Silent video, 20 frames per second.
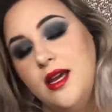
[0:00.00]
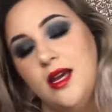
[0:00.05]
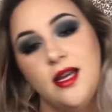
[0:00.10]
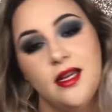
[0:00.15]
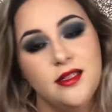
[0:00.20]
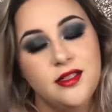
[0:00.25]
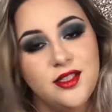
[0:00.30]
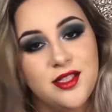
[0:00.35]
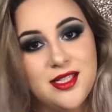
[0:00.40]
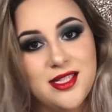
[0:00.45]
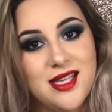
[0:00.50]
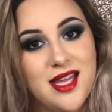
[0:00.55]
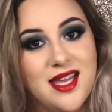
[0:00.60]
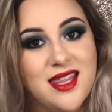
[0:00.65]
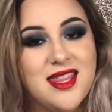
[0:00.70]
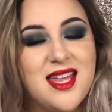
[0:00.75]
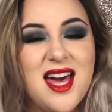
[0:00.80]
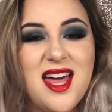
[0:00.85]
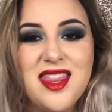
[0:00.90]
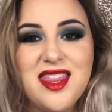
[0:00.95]
And just
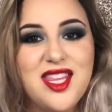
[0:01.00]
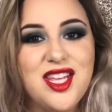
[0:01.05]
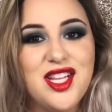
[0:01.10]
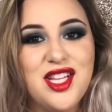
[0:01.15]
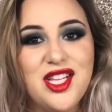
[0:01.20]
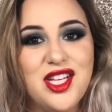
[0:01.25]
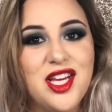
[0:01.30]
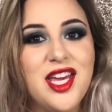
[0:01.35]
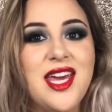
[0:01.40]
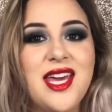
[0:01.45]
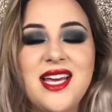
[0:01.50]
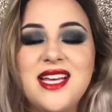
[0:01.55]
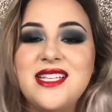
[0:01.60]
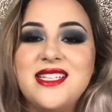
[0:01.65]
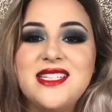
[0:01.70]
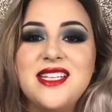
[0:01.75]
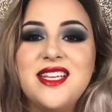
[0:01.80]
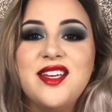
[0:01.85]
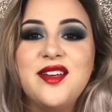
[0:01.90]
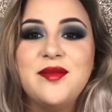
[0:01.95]
like that, the look
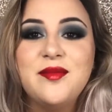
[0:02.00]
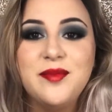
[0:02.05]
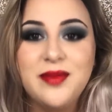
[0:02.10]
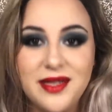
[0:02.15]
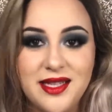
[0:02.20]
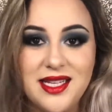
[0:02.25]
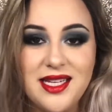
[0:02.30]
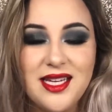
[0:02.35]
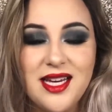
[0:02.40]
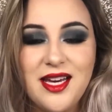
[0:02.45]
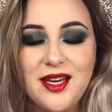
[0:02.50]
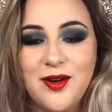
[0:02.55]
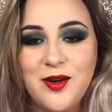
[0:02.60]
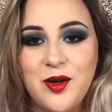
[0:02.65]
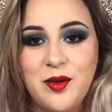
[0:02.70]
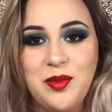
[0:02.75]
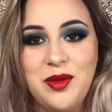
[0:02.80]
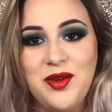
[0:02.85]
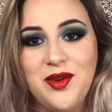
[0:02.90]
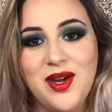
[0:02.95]
is complete. I
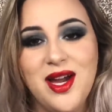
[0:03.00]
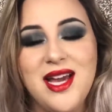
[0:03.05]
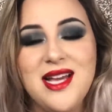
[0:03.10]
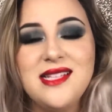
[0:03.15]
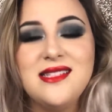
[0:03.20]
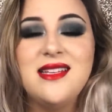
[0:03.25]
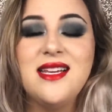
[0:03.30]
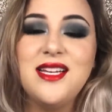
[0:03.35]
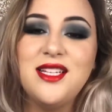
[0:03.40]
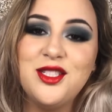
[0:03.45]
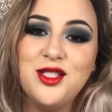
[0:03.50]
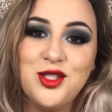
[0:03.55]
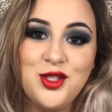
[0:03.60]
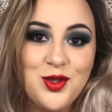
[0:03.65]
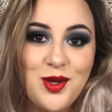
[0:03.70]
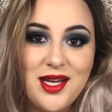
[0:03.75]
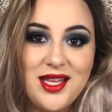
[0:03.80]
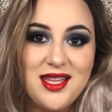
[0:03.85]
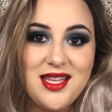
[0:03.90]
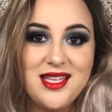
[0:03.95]
hope you guys
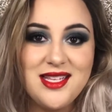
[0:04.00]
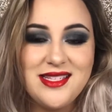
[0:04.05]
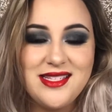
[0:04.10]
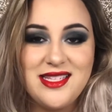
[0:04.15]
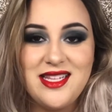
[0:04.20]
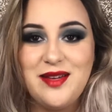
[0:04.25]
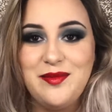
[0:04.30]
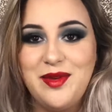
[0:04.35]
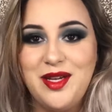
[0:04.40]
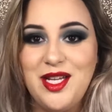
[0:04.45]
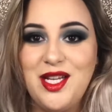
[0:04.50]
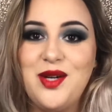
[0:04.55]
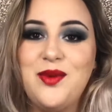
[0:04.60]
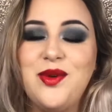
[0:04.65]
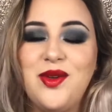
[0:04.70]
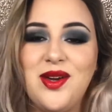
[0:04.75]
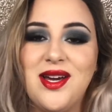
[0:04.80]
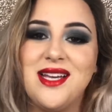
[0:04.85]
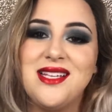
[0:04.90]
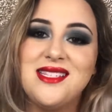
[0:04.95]
enjoyed this. Let me know what
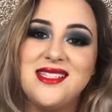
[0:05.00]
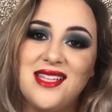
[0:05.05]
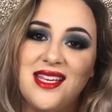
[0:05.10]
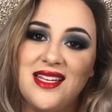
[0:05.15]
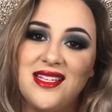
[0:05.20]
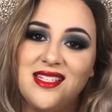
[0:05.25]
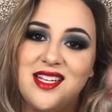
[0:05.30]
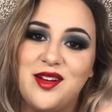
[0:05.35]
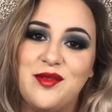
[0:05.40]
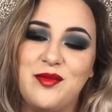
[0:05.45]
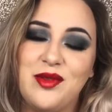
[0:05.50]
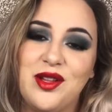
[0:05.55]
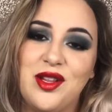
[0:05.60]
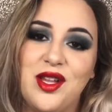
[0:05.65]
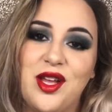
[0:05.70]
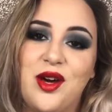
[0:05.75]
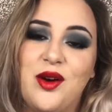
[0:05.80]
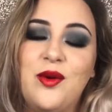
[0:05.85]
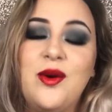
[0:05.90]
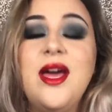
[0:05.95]
you guys think down
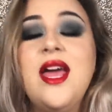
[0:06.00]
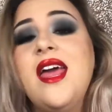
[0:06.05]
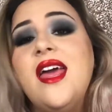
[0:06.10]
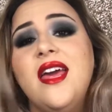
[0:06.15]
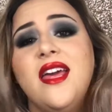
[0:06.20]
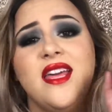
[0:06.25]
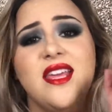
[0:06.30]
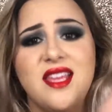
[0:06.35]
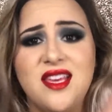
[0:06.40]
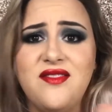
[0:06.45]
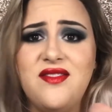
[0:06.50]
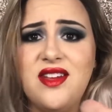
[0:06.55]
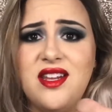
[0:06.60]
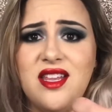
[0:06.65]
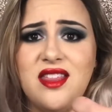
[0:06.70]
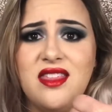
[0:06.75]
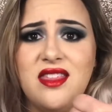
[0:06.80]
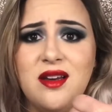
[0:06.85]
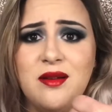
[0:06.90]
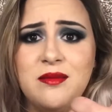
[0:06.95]
below. Give it a
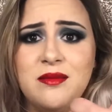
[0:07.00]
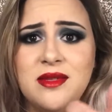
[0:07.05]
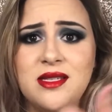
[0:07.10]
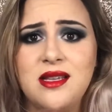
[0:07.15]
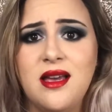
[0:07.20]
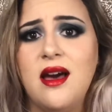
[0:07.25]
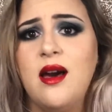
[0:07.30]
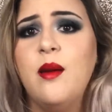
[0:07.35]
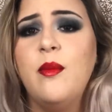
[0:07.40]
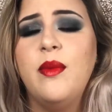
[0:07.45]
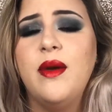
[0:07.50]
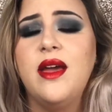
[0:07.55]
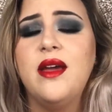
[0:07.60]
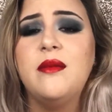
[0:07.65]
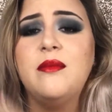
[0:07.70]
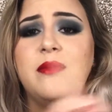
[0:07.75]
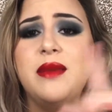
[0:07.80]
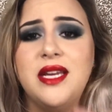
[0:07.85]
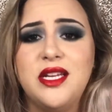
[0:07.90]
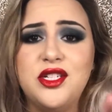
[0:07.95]
thumbs up
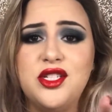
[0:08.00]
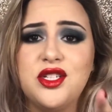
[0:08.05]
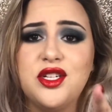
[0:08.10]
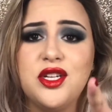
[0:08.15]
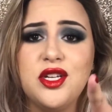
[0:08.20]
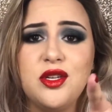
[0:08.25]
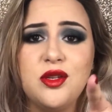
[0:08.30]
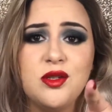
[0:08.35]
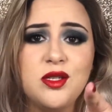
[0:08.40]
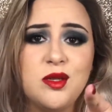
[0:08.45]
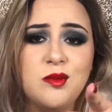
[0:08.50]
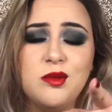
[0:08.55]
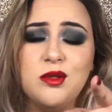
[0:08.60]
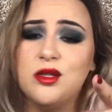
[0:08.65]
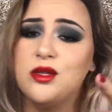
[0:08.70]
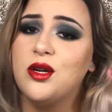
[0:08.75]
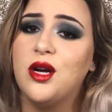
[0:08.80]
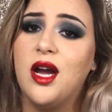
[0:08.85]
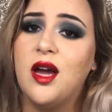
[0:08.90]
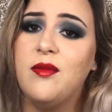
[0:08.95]
and make sure you
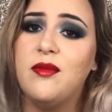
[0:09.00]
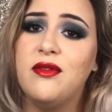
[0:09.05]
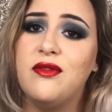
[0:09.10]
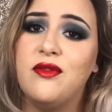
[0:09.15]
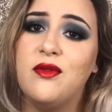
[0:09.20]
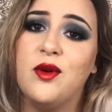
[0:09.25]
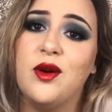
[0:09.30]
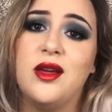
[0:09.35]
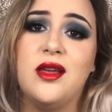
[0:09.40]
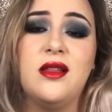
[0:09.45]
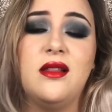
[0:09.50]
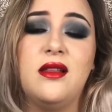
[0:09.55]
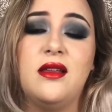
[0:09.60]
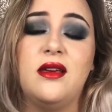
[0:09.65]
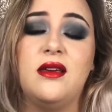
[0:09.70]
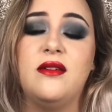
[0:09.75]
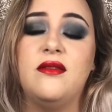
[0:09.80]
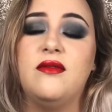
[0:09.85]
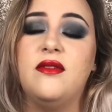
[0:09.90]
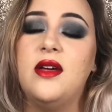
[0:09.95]
subscribe before you
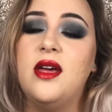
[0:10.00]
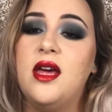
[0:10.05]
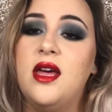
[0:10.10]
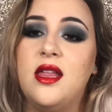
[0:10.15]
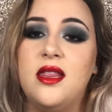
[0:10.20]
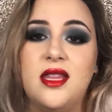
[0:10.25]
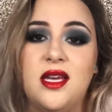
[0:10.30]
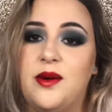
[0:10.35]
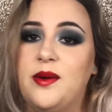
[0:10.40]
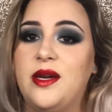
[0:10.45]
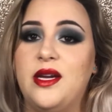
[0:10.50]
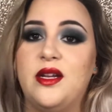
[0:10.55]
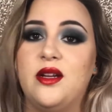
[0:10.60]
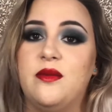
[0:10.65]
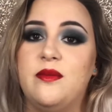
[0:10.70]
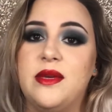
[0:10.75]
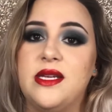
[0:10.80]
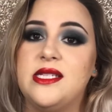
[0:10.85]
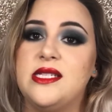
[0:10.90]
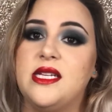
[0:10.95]
leave. That way you
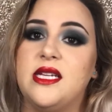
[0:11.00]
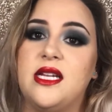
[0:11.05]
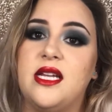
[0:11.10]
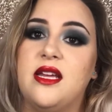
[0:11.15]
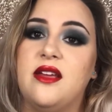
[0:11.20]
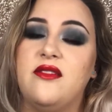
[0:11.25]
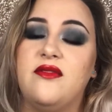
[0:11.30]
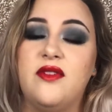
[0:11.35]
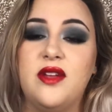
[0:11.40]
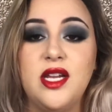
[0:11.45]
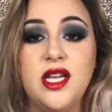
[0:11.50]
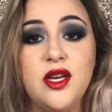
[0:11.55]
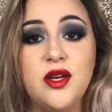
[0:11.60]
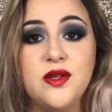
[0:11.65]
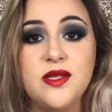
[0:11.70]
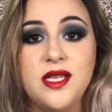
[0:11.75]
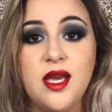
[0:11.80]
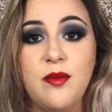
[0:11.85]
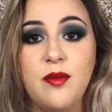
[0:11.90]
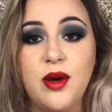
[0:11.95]
don't miss any
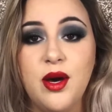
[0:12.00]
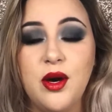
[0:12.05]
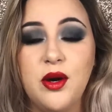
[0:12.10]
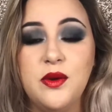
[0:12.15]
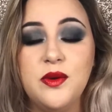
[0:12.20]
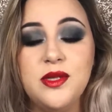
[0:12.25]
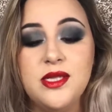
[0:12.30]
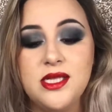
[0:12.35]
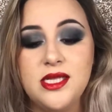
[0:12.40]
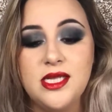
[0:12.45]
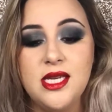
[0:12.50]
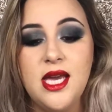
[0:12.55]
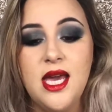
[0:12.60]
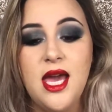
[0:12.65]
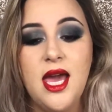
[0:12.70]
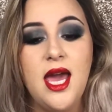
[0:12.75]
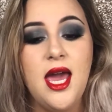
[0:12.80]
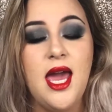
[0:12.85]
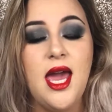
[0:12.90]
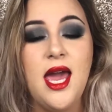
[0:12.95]
videos I post.
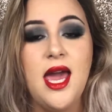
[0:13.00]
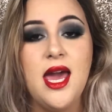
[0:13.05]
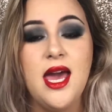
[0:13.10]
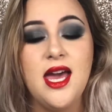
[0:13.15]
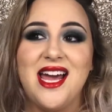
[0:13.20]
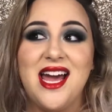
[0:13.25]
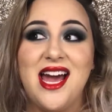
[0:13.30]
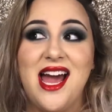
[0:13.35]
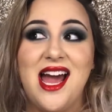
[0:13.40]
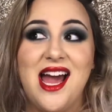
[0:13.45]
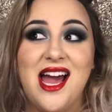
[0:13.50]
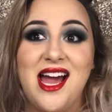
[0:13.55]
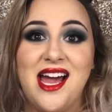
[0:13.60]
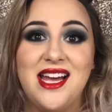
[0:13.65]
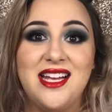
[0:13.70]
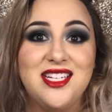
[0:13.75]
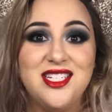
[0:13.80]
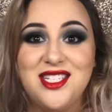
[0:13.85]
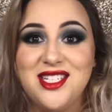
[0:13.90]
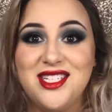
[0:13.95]
And
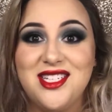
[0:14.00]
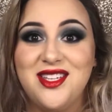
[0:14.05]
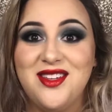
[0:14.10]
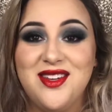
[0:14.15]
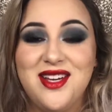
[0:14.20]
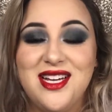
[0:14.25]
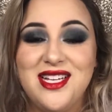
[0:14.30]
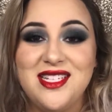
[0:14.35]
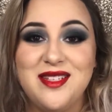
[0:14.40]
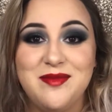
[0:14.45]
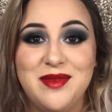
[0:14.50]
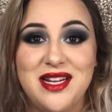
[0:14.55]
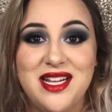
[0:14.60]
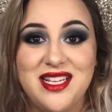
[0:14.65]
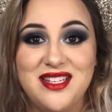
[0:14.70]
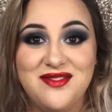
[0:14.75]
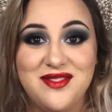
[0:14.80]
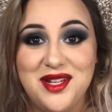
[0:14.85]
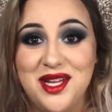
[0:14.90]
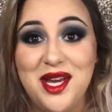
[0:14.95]
I shall see you guys in my
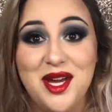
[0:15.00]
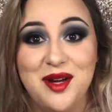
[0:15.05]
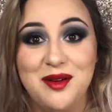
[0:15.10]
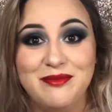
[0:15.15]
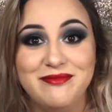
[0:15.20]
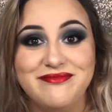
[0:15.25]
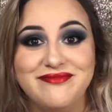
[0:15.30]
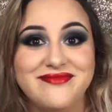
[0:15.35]
next video.